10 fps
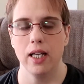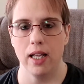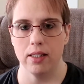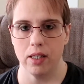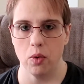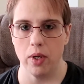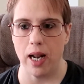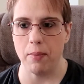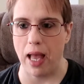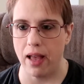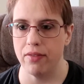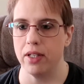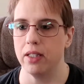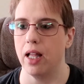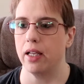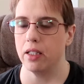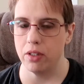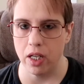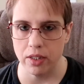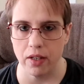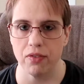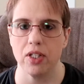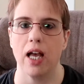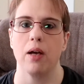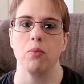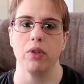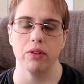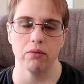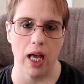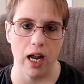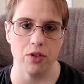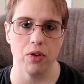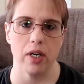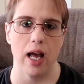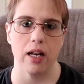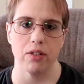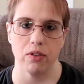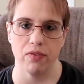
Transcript: And so when I'm having like a tough time with hidradenitis or